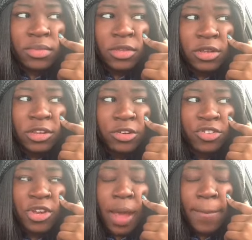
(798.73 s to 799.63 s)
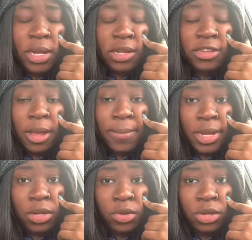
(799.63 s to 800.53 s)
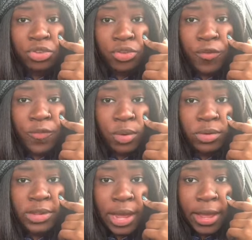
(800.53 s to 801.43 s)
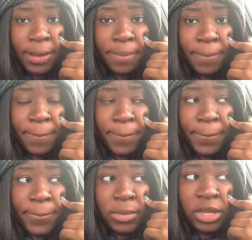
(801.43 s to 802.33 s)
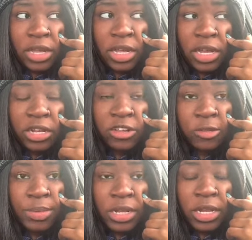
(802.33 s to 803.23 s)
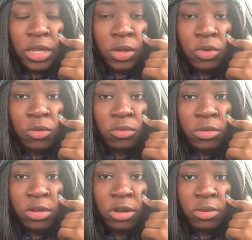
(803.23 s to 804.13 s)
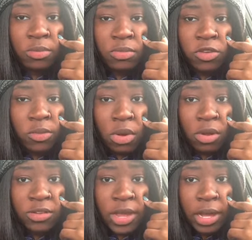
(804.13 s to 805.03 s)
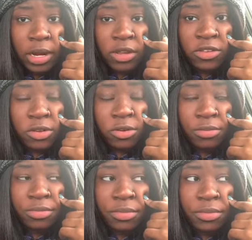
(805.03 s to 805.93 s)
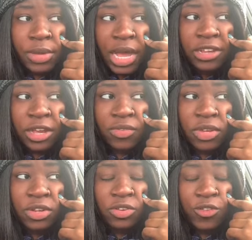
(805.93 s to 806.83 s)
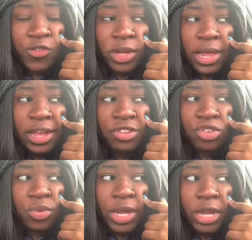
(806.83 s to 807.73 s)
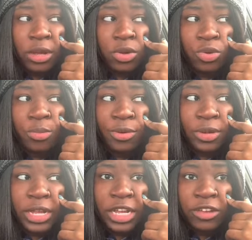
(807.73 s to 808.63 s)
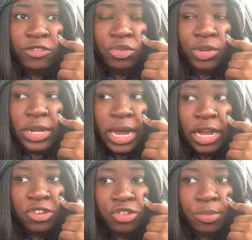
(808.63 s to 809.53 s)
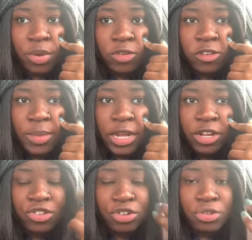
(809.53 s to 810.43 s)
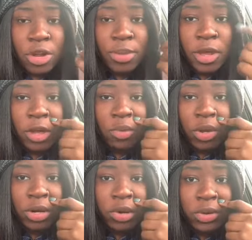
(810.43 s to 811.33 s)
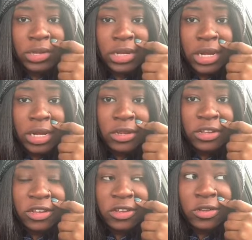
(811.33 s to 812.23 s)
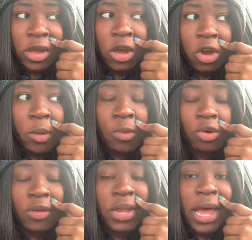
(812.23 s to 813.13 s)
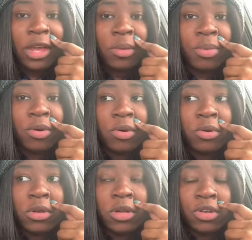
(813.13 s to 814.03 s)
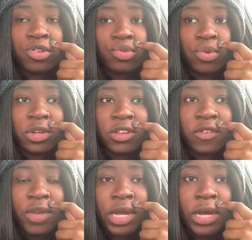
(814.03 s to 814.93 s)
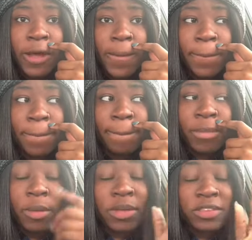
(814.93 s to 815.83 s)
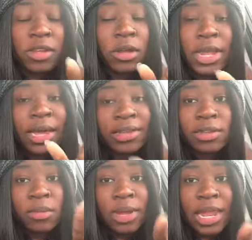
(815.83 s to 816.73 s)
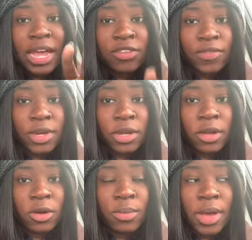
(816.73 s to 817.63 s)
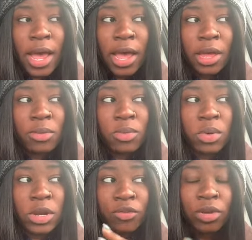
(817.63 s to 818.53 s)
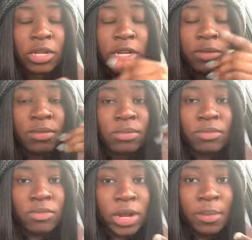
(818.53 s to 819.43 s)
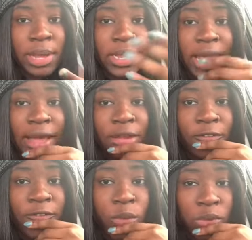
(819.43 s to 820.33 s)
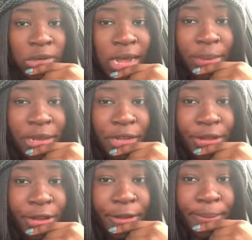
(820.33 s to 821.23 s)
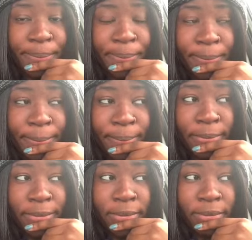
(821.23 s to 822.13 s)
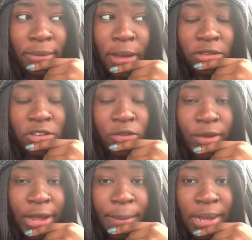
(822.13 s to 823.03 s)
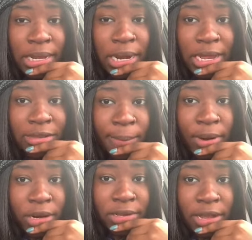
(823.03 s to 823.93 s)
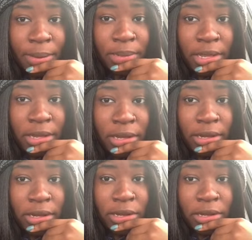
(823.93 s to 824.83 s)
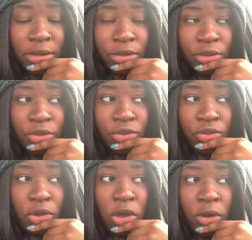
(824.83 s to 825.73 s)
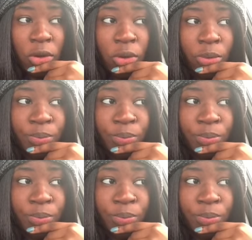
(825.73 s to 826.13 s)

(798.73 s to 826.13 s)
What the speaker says: secret shopping is something you could do full time. It could just be a little, you know, small side hustle. I definitely do feel like doing Uber, Lyft, DoorDash, or Postmates or Grubhub, one of those things, is a more reliable source of income. But still, like I said in my last video, I wouldn't really recommend that full-time either. I would still recommend it as a part-time thing. So,